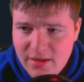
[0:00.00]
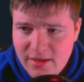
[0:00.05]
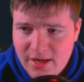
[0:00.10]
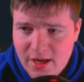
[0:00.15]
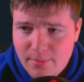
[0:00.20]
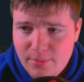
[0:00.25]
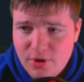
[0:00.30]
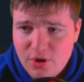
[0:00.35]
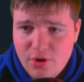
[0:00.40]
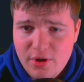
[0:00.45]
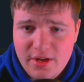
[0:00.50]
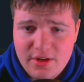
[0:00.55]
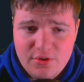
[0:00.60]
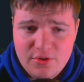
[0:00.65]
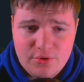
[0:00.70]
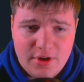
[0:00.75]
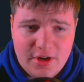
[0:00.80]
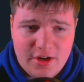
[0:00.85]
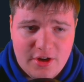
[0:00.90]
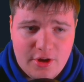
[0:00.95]
Now I'm going to go ahead
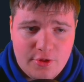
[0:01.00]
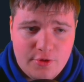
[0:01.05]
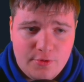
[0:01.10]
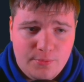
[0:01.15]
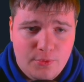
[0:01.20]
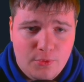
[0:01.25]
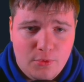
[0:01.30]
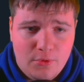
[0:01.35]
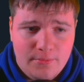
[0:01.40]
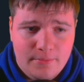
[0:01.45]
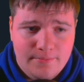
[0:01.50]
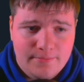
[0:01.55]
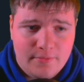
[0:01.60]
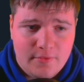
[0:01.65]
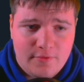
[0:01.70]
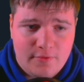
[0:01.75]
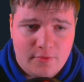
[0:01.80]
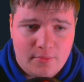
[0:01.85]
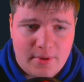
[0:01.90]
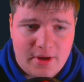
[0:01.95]
and create another pool
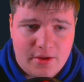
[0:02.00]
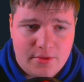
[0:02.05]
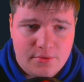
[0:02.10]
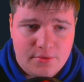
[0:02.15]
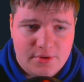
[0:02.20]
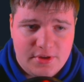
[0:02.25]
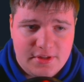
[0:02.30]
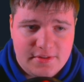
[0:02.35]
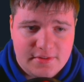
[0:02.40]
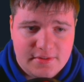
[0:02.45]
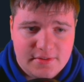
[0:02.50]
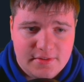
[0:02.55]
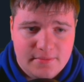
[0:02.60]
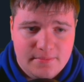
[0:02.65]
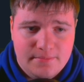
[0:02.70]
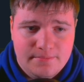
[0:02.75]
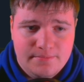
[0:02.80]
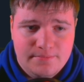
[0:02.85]
for my other disk.